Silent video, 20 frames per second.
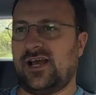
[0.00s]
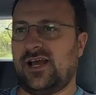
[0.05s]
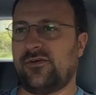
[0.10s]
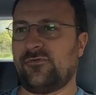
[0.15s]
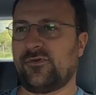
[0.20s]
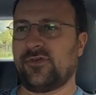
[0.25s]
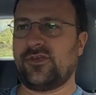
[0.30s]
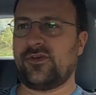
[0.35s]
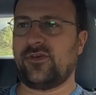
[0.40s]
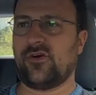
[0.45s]
I
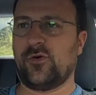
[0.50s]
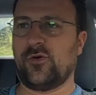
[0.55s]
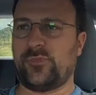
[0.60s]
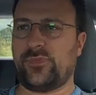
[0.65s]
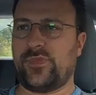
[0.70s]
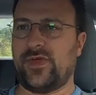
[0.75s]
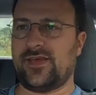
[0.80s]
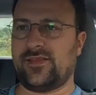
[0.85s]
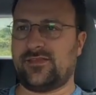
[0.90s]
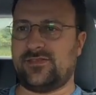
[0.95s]
really
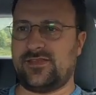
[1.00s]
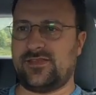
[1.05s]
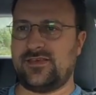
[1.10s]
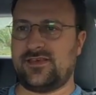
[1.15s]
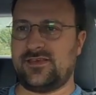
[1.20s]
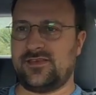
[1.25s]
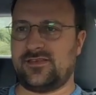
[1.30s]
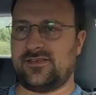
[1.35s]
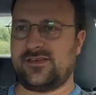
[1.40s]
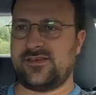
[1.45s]
hope that
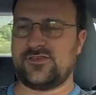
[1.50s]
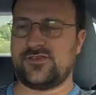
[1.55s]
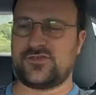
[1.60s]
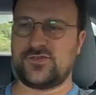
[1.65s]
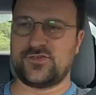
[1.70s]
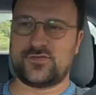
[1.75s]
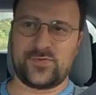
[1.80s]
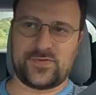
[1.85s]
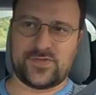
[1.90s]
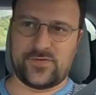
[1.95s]
the
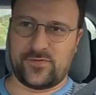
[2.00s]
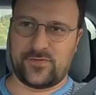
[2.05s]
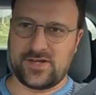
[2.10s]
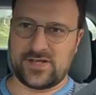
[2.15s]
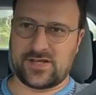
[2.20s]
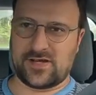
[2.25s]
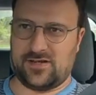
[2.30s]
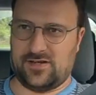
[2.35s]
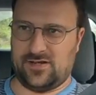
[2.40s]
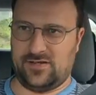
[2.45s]
issues with the
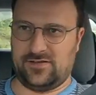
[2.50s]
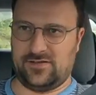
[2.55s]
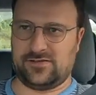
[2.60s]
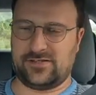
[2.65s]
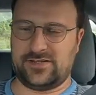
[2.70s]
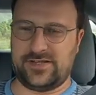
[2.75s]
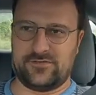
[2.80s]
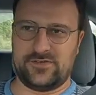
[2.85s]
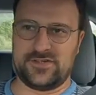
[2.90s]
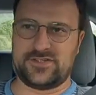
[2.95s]
recall
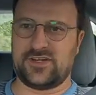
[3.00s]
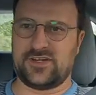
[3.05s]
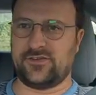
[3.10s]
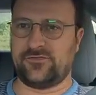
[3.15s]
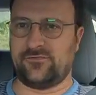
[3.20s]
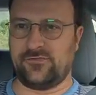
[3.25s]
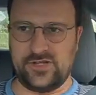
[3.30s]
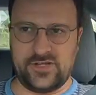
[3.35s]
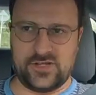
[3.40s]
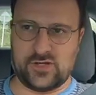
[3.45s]
get
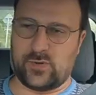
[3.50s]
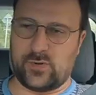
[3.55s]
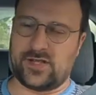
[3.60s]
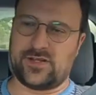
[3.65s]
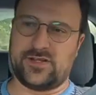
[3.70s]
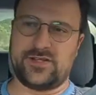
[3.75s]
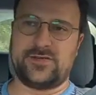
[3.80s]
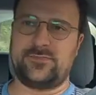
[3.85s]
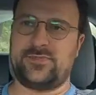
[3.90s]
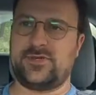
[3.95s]
resolved really
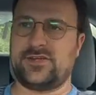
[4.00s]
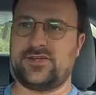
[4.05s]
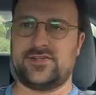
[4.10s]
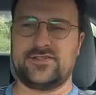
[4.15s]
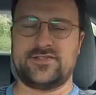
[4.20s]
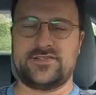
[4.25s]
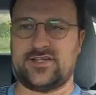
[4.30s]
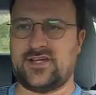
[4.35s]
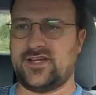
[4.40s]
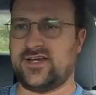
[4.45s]
quickly,
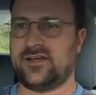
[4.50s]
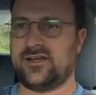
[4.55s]
because